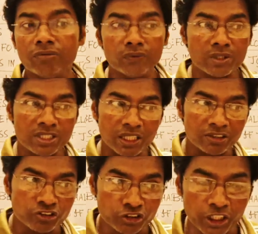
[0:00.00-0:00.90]
Volta,
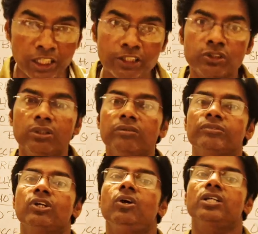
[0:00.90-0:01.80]
change
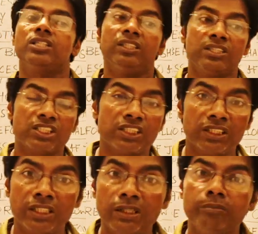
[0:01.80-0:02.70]
of thought, a
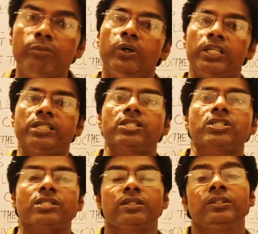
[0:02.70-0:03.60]
turning
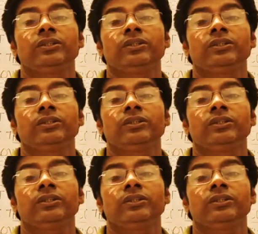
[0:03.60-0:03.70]
point.